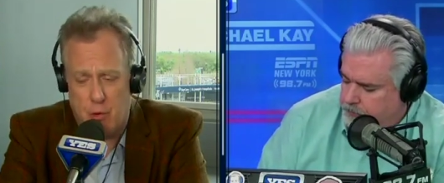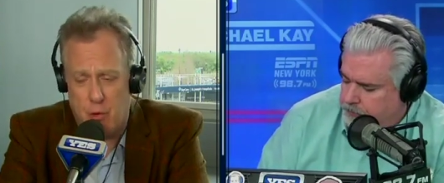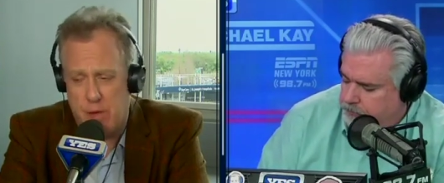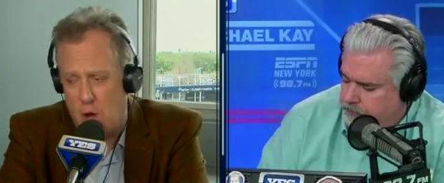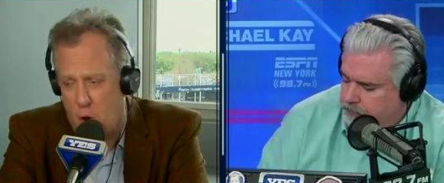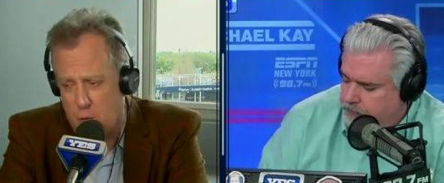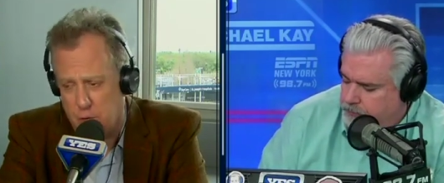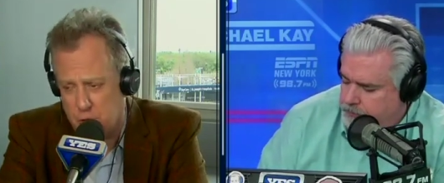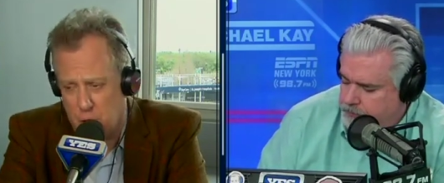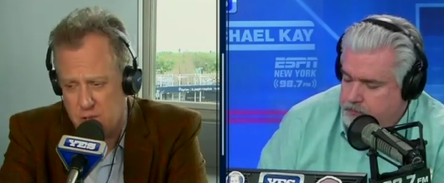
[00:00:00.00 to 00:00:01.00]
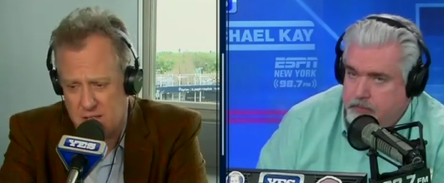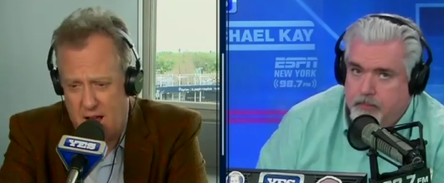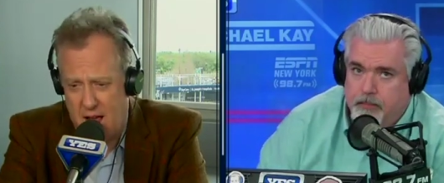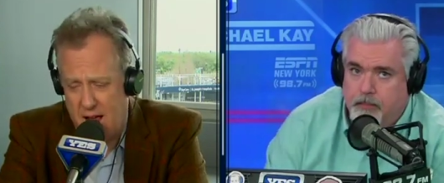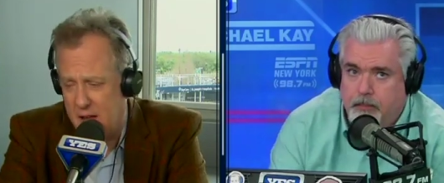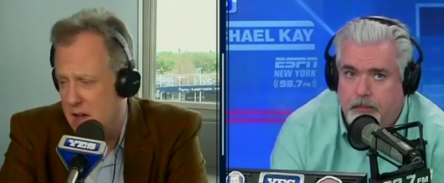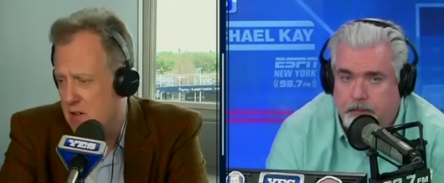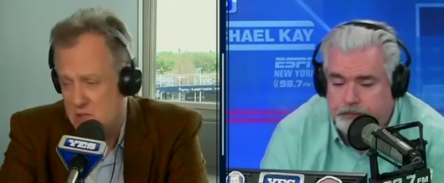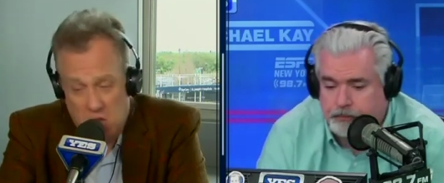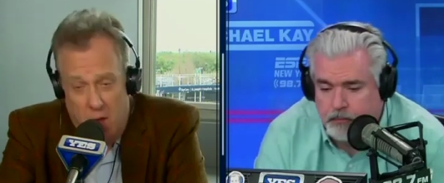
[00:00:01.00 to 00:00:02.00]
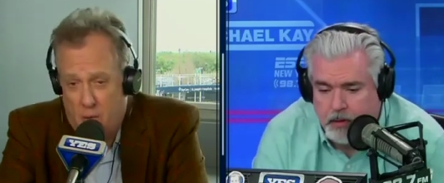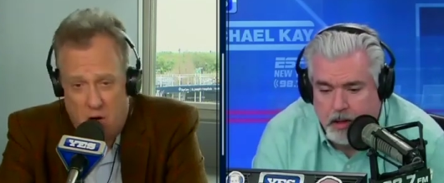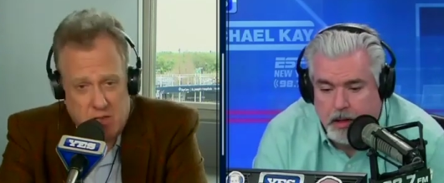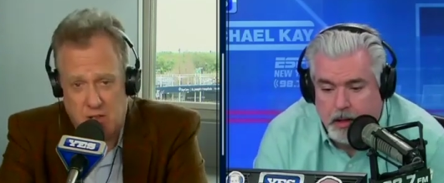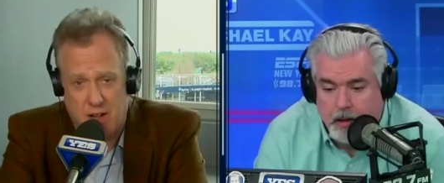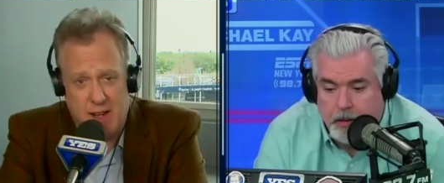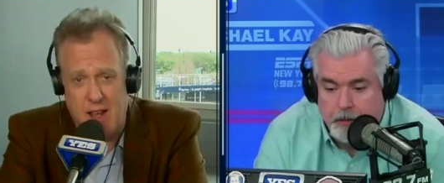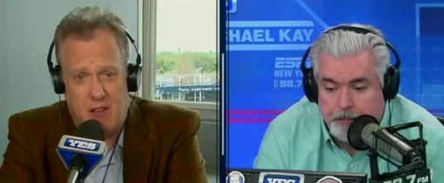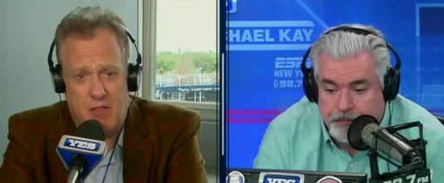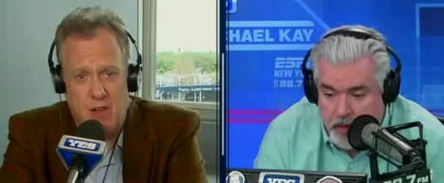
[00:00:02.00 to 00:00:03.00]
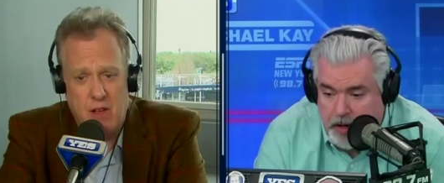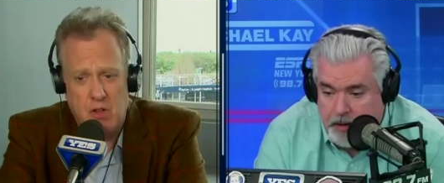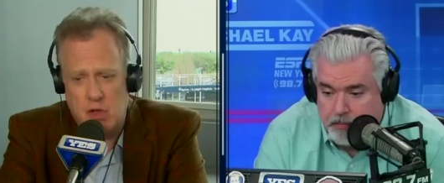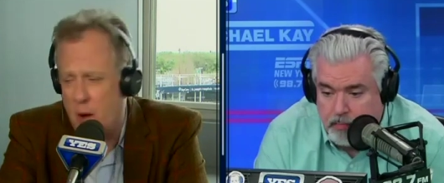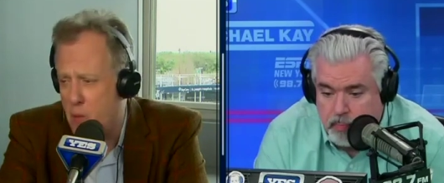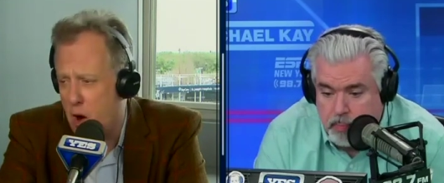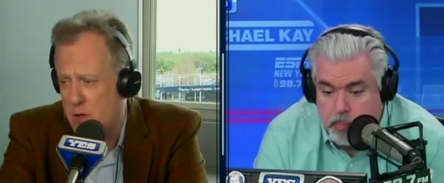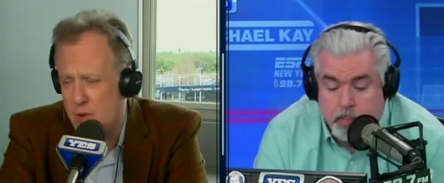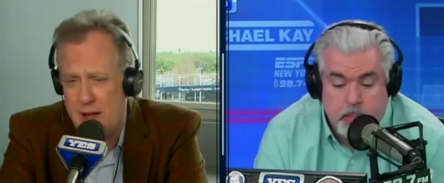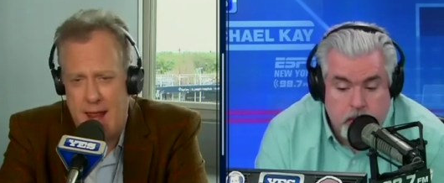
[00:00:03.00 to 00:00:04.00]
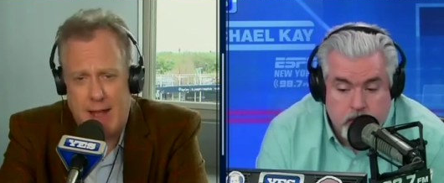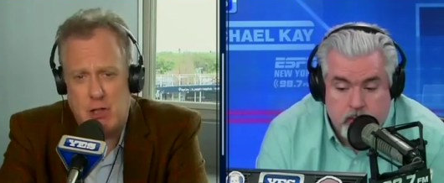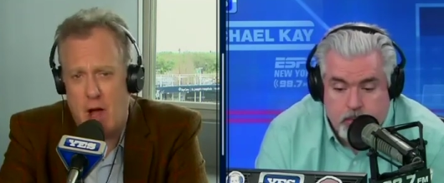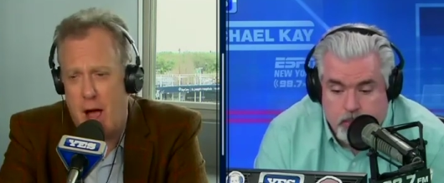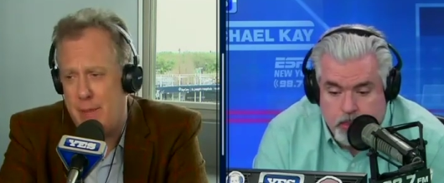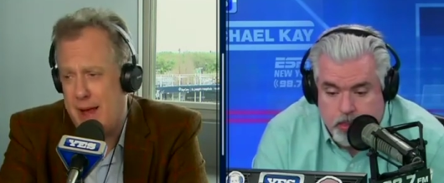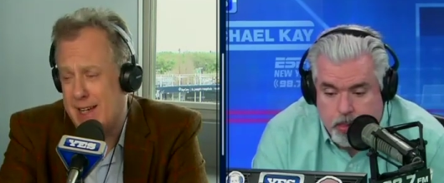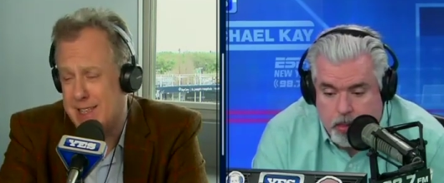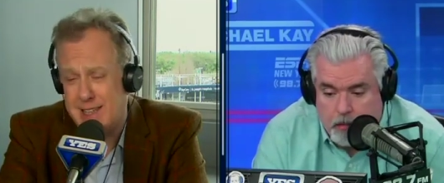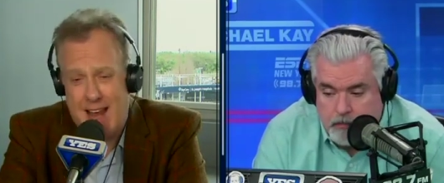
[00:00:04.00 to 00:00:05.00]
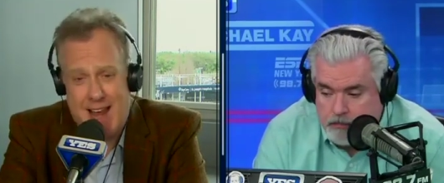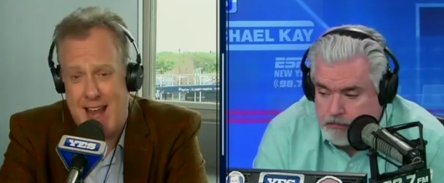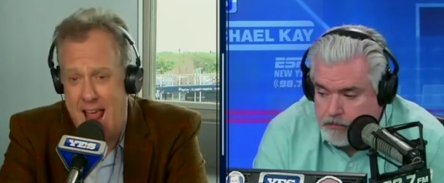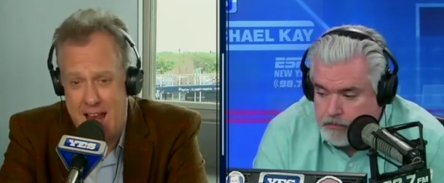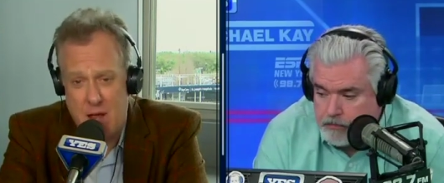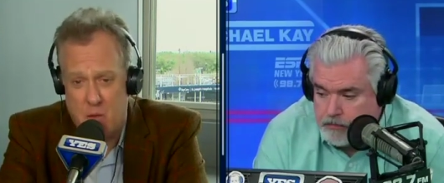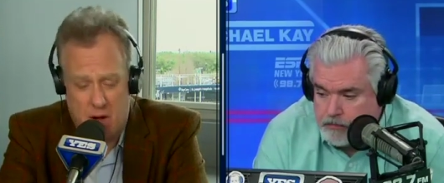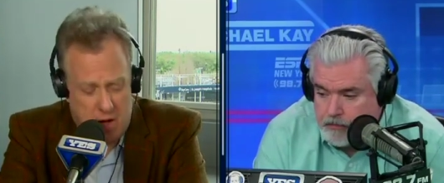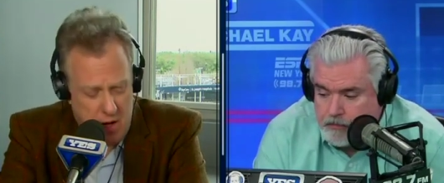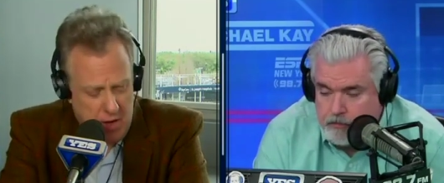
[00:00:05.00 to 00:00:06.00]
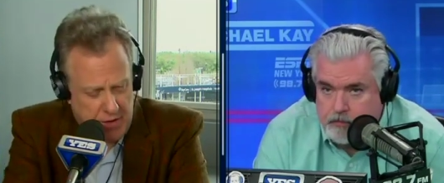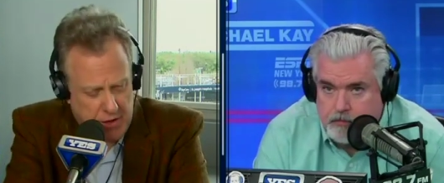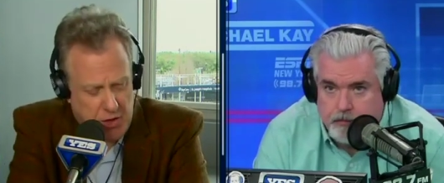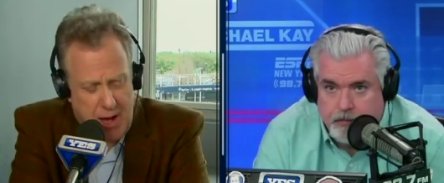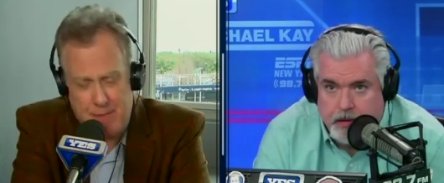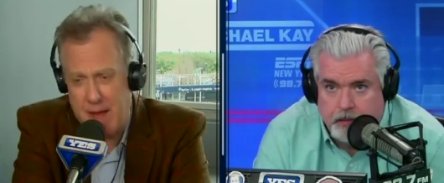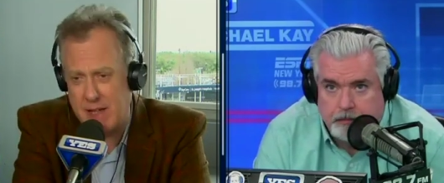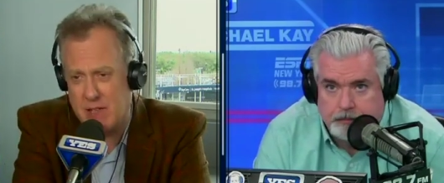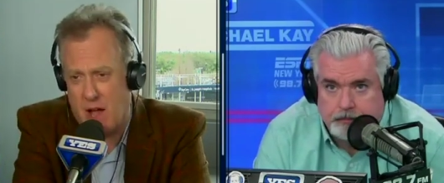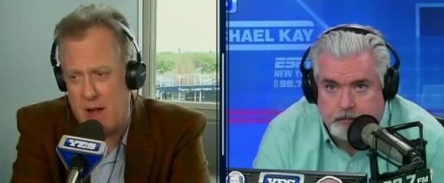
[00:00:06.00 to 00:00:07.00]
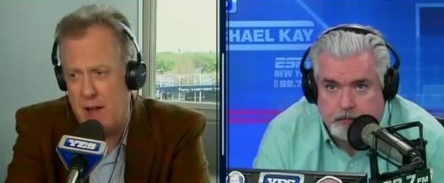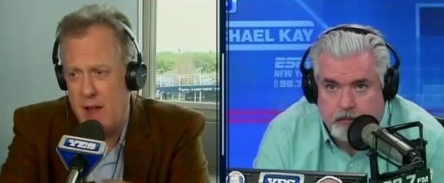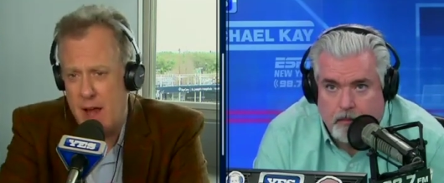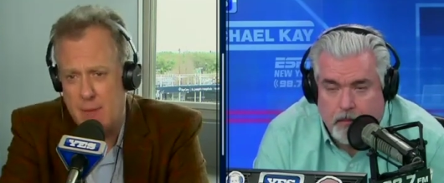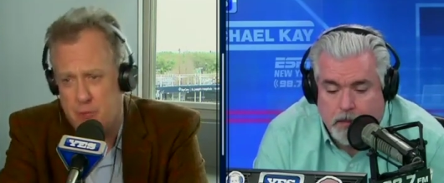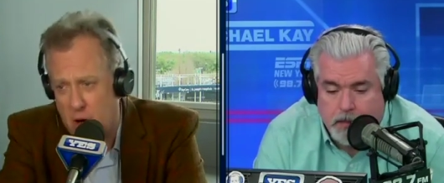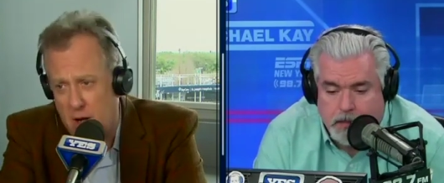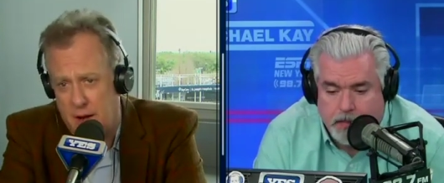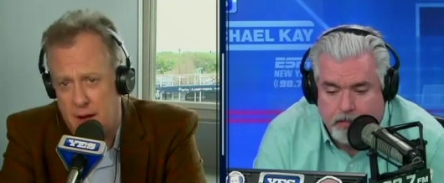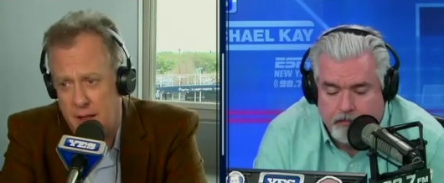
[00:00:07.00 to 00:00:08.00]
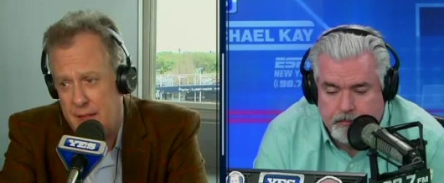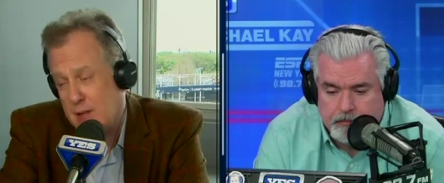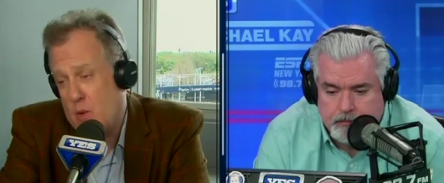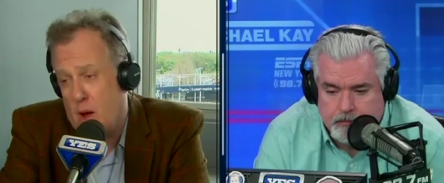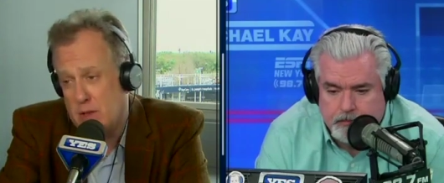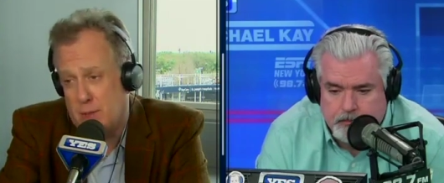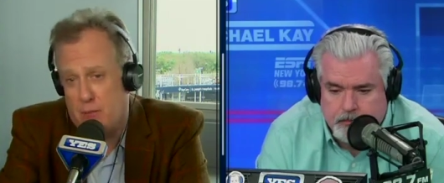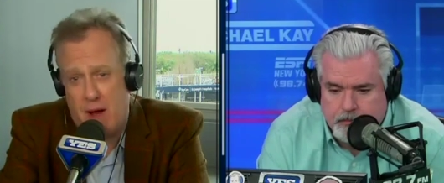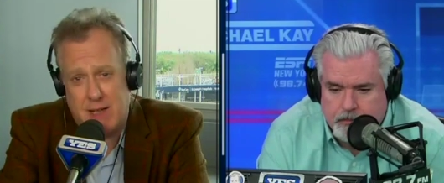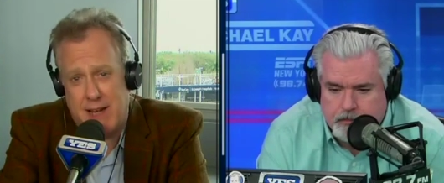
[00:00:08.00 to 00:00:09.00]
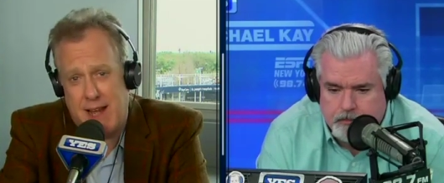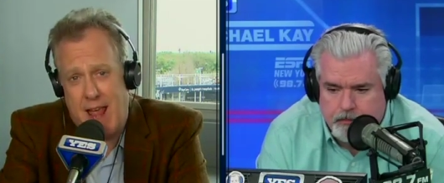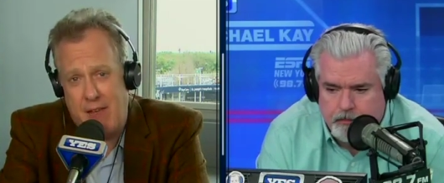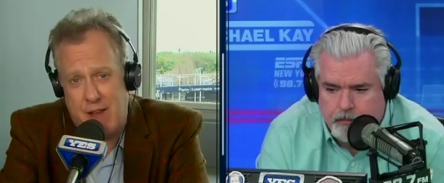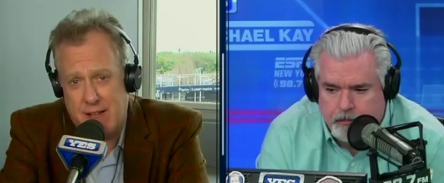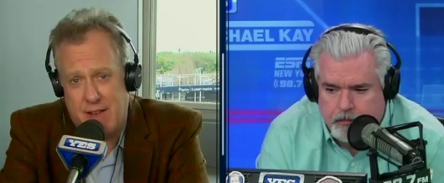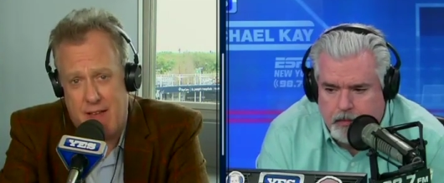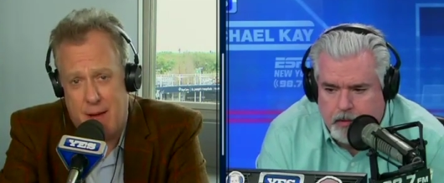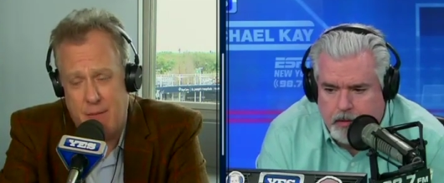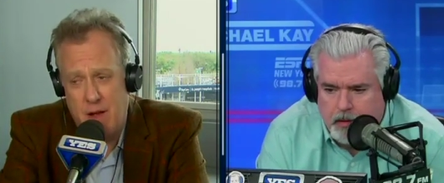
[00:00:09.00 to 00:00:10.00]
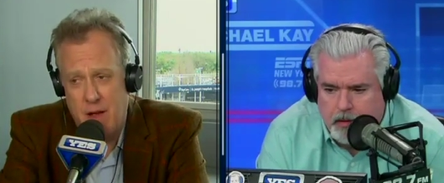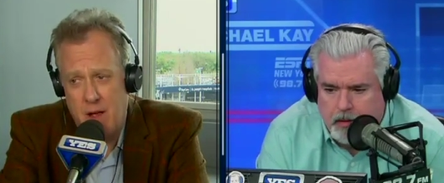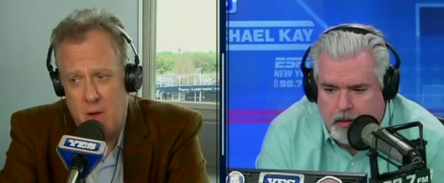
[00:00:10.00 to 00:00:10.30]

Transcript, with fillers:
Speaker 1: through the owner Joe Tsai Sean Marks is going to leave. Right. Sean Marks would get a job in a second anywhere, the job that he's done in Brooklyn. That's why I was surprised that he gave in to them